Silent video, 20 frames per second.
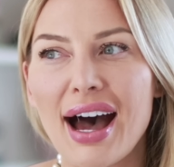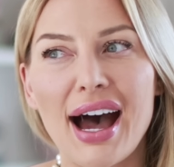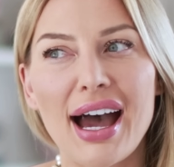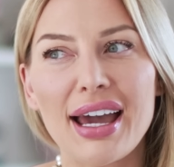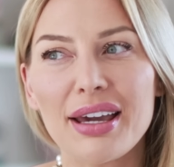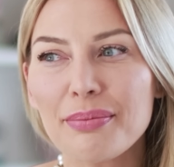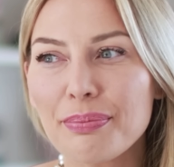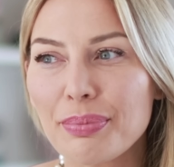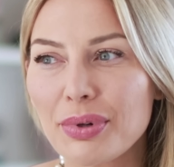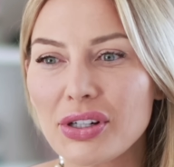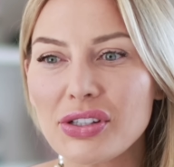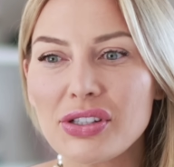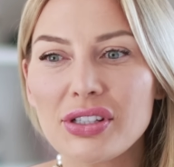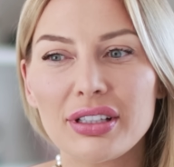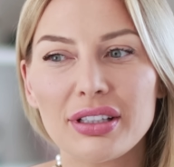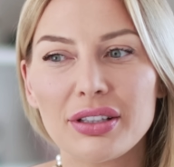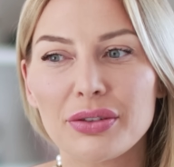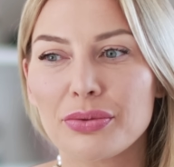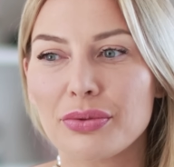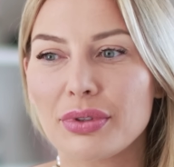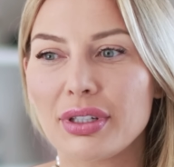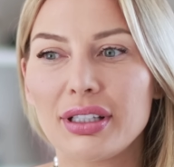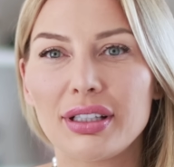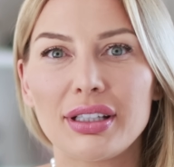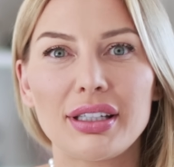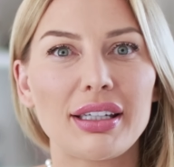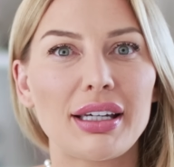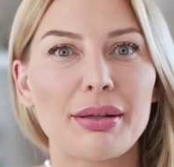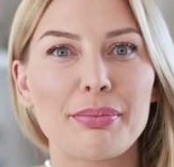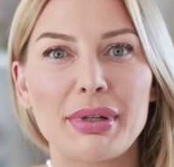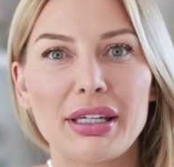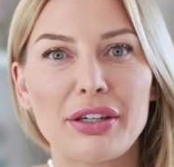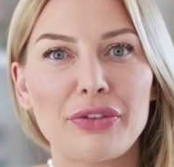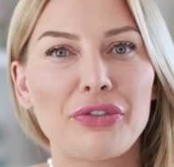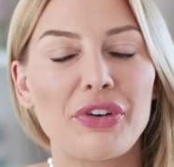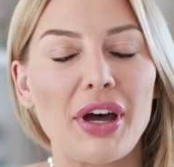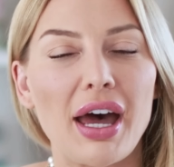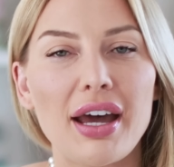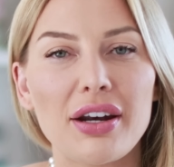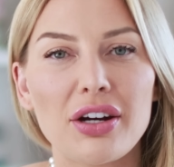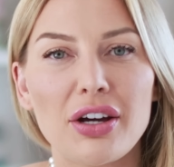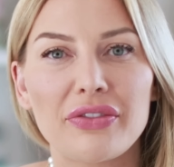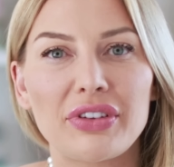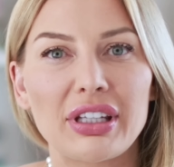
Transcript: am personally really a big fan of the